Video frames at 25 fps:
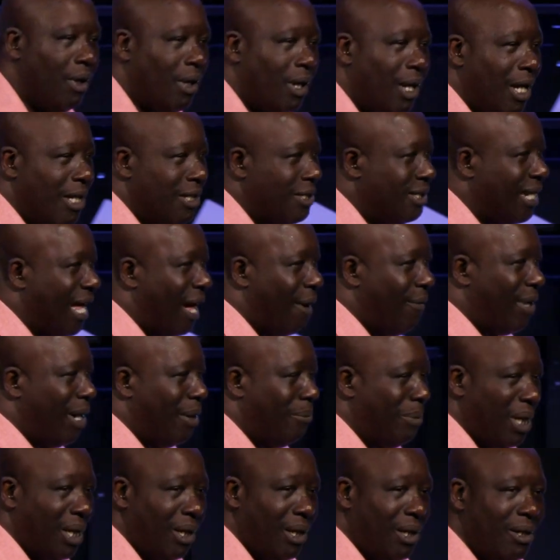that's not what I
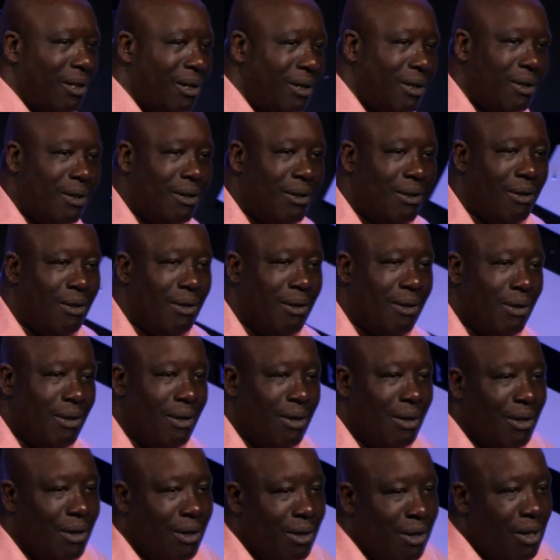mean.
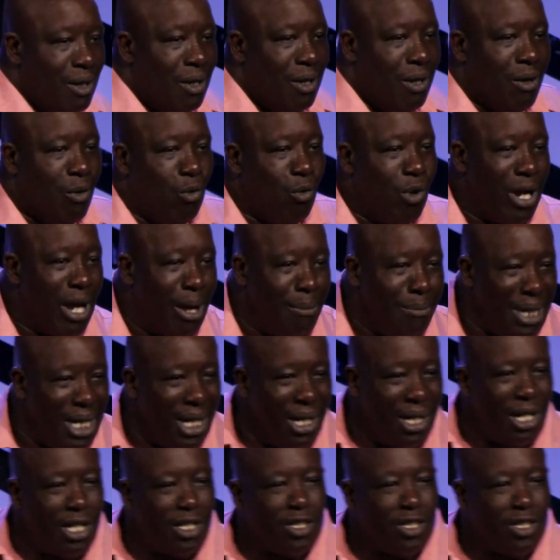What I mean is